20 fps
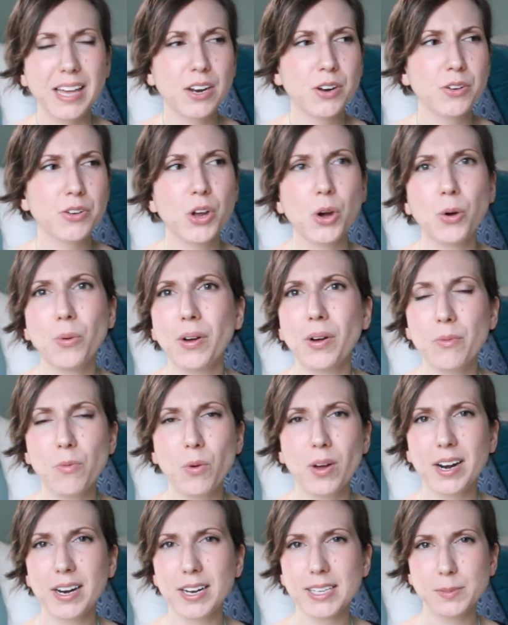I don't know what,
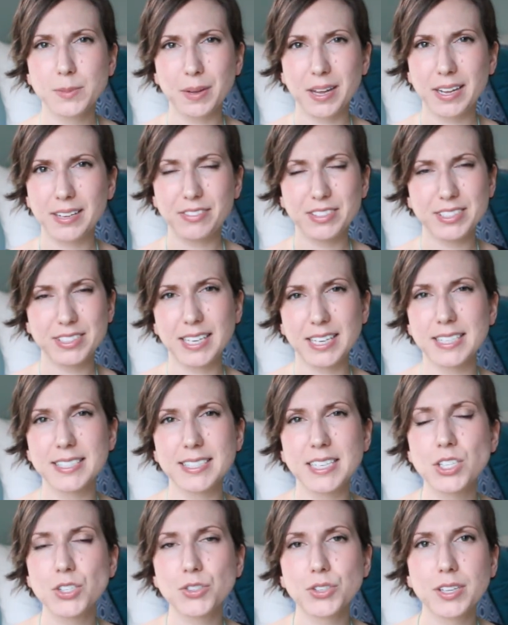what it is, but if it's like a
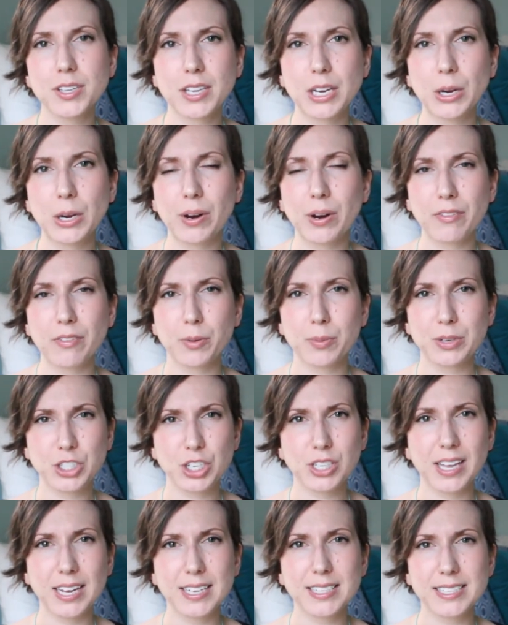sensory thing or whatever, but
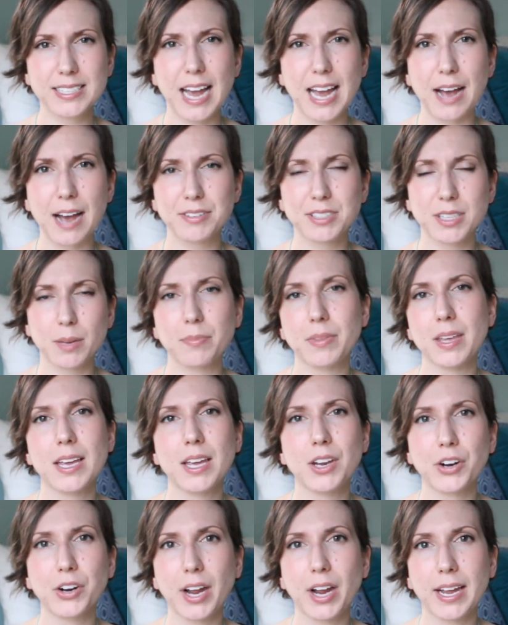she likes to have
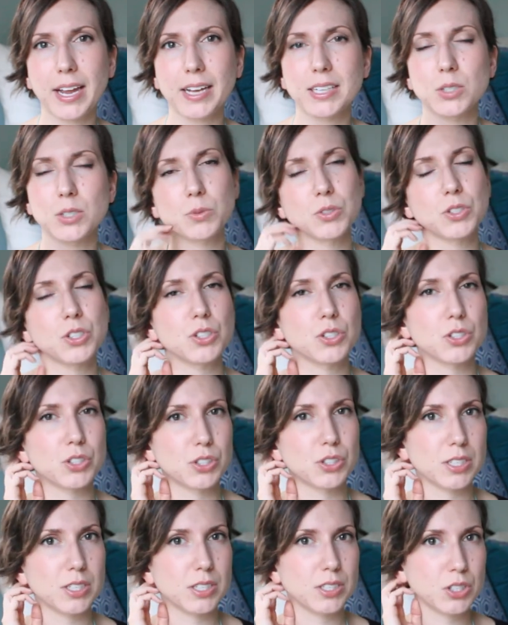something in her hands when she's
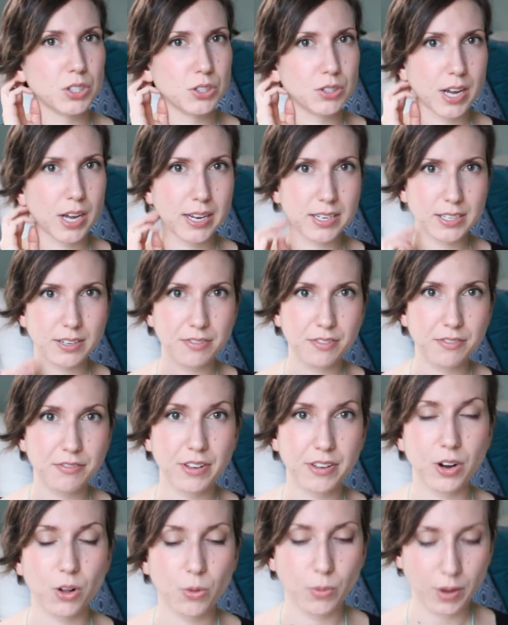nursing to kind of
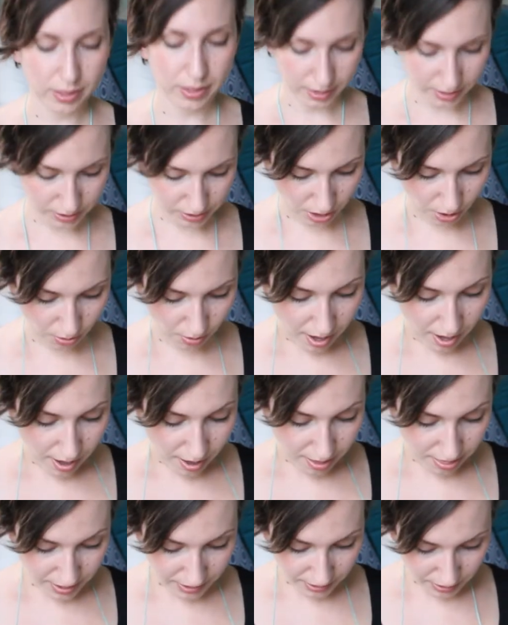fiddle with. And so
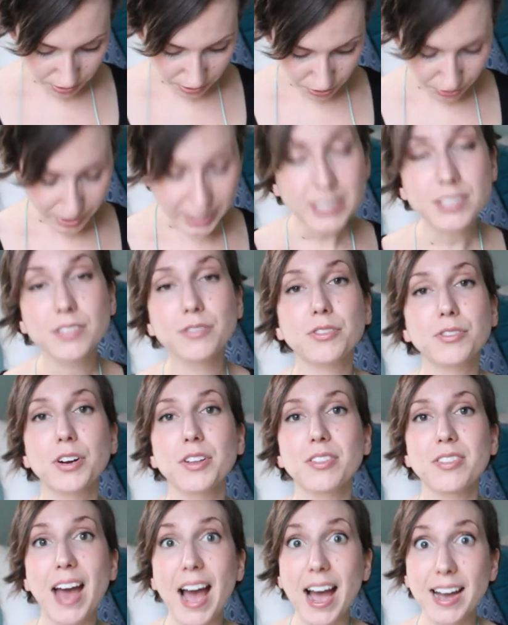this is great
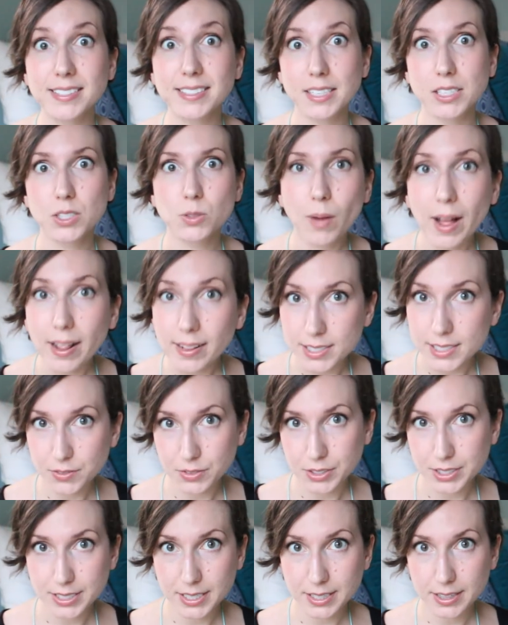for that as well as
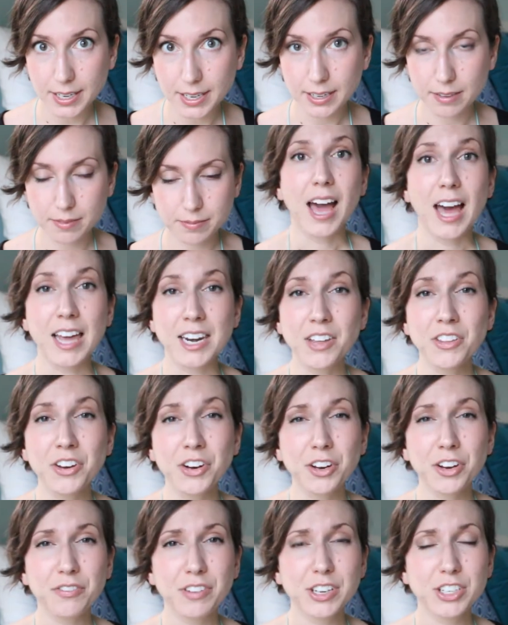for teething.
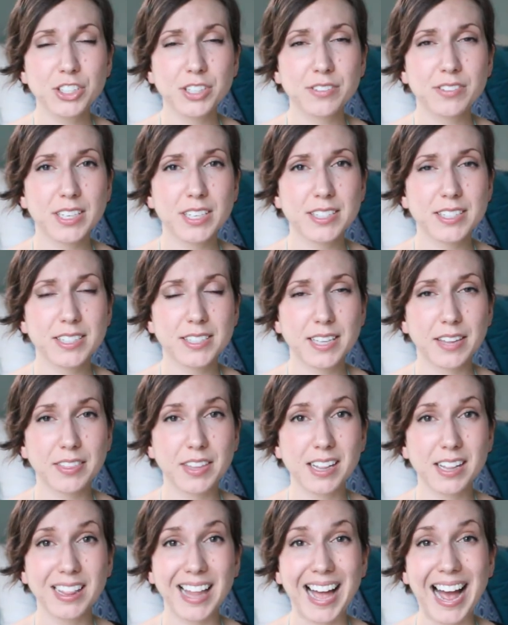Another good feature of this is that
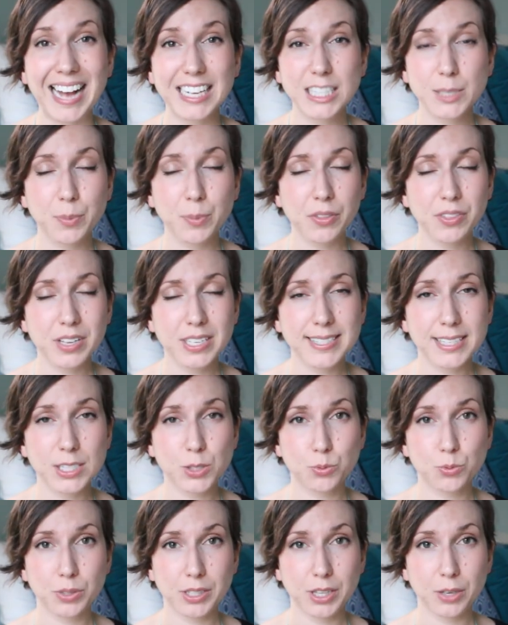the clasp on this
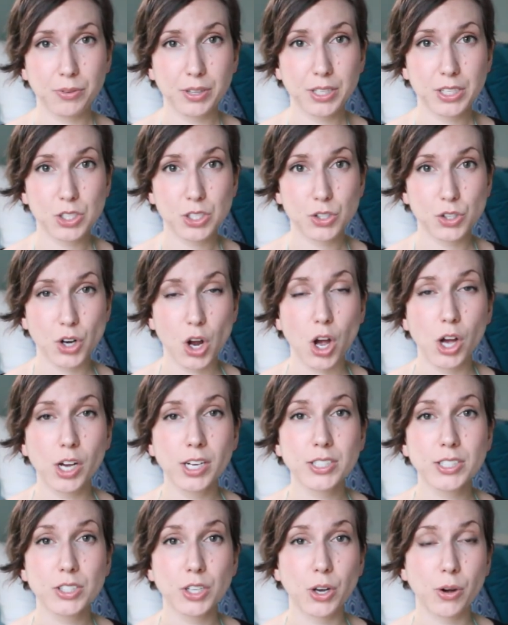is really, really
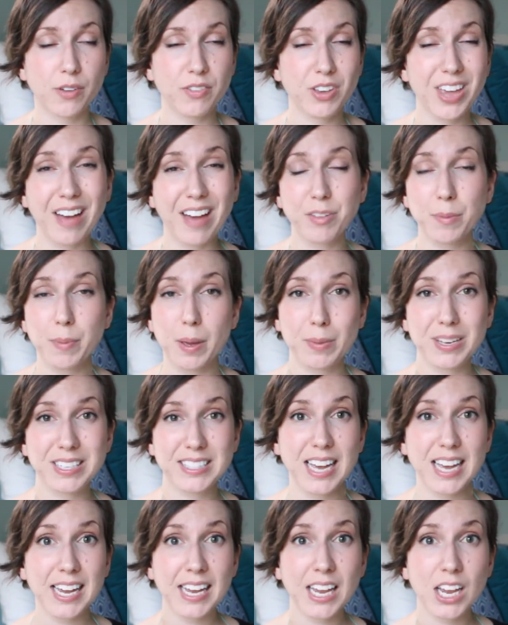strong. So if you have a baby
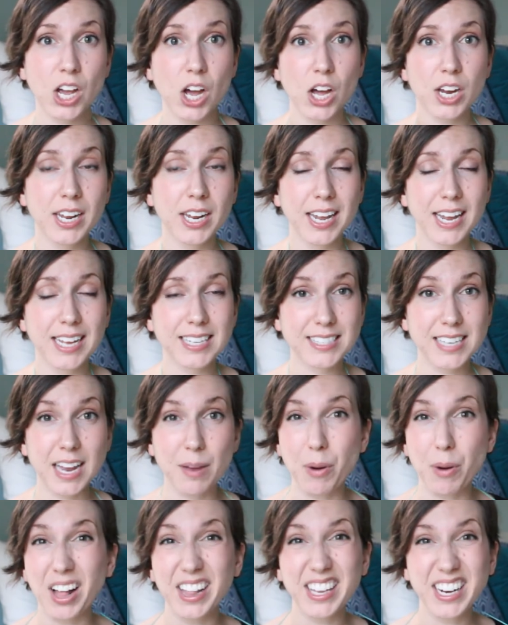tugging on it, it's
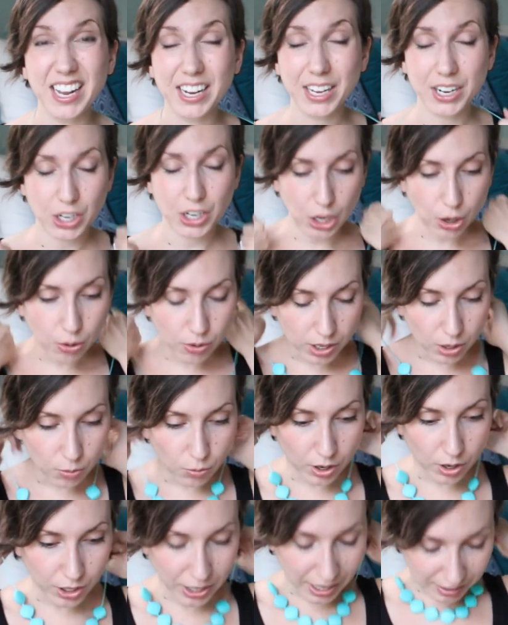not probably not gonna go
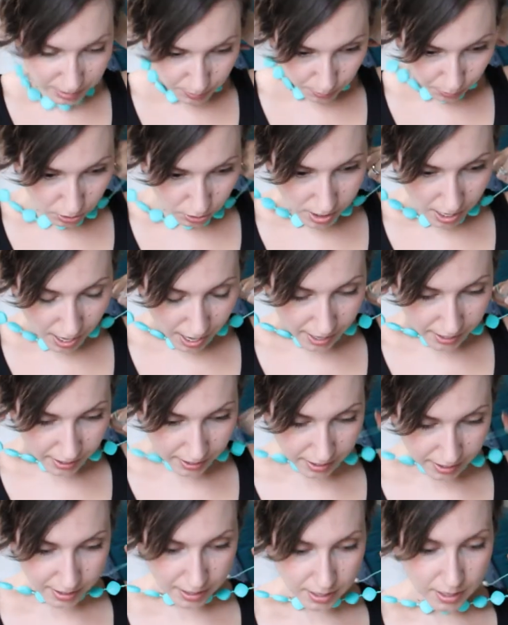anywhere. You have to tug
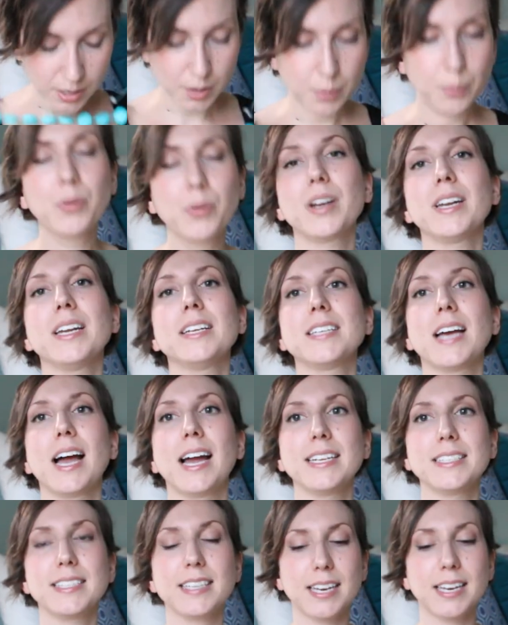pretty
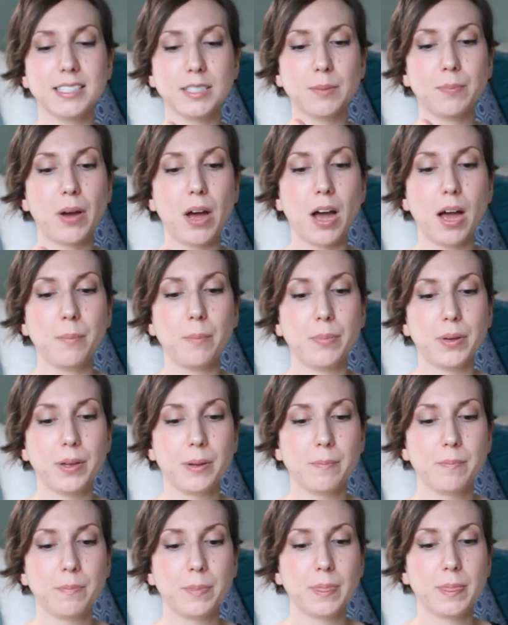tight to get it to pop.
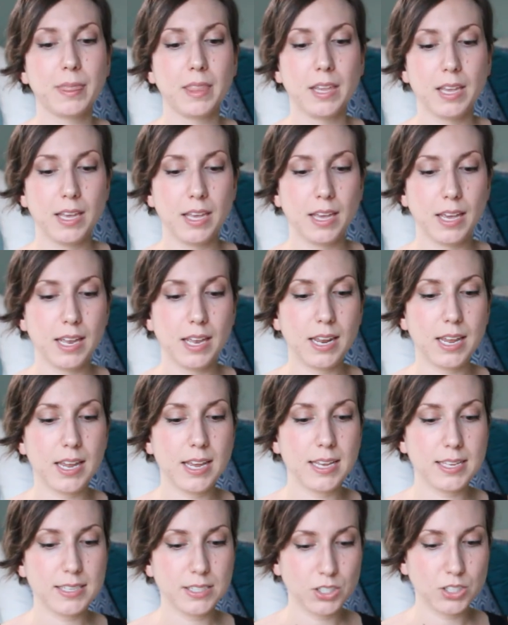It
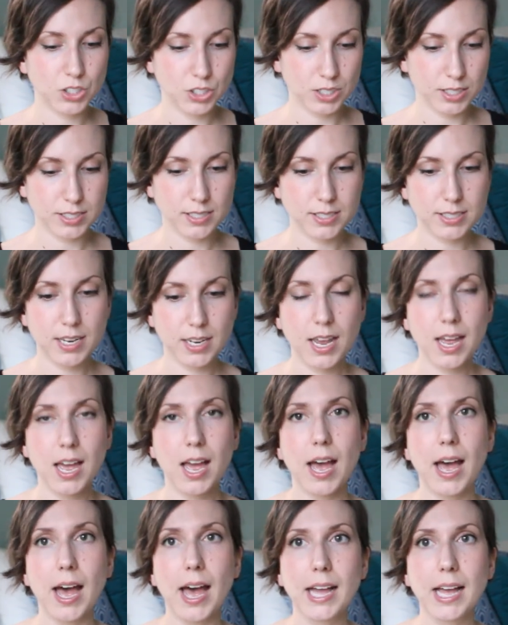is just
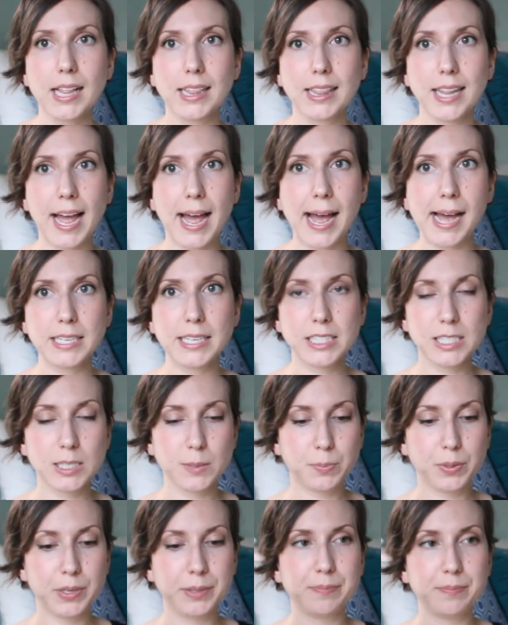a clasp.